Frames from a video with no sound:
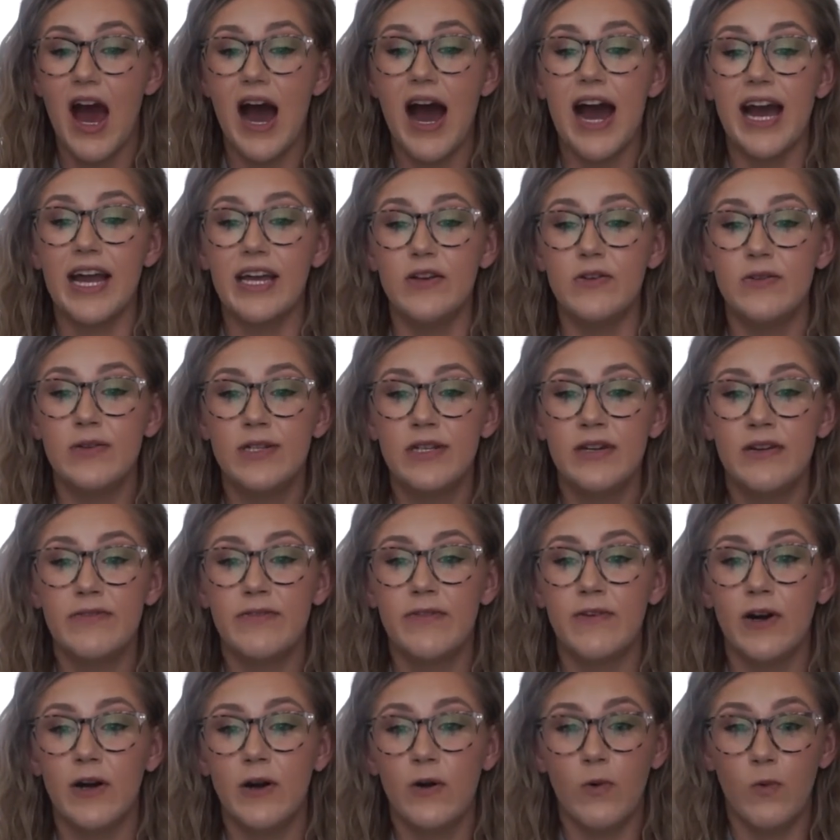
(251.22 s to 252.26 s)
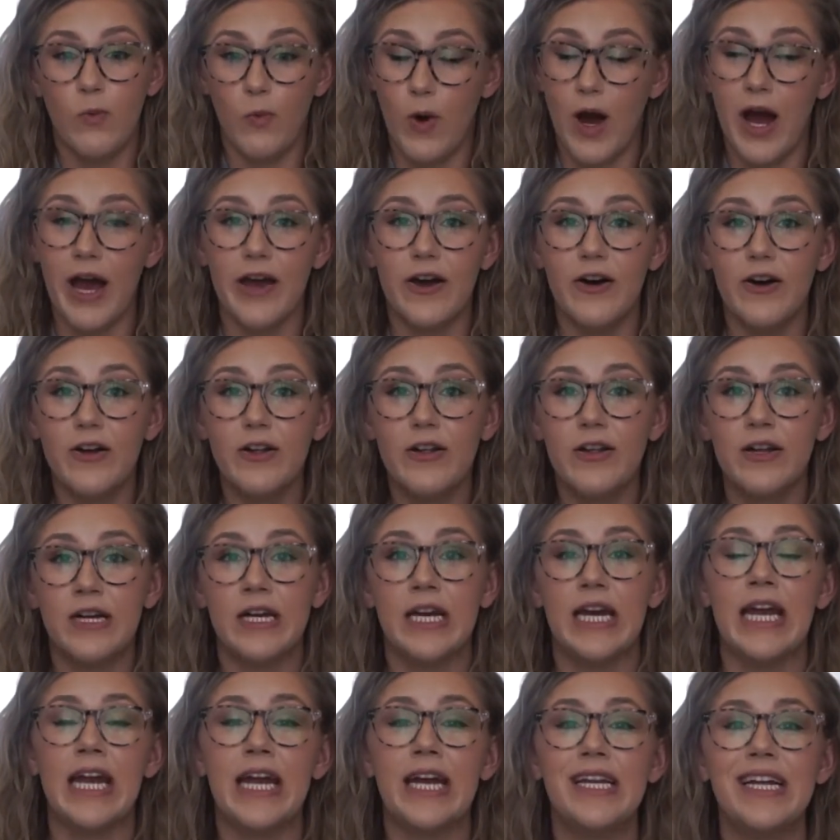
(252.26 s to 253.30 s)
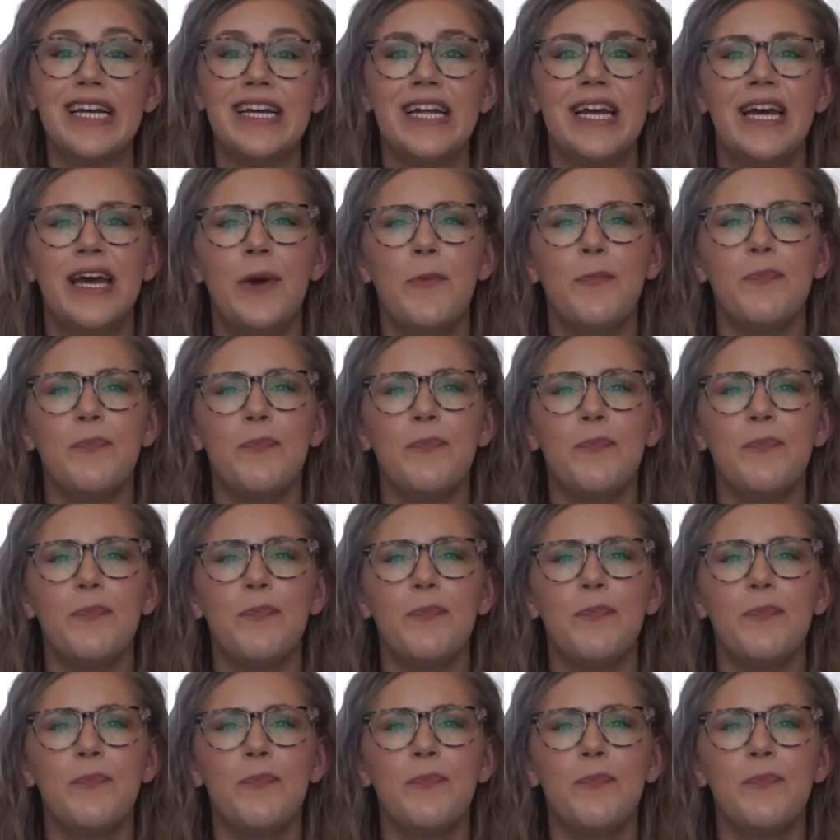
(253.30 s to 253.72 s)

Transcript: I used it for a while and it,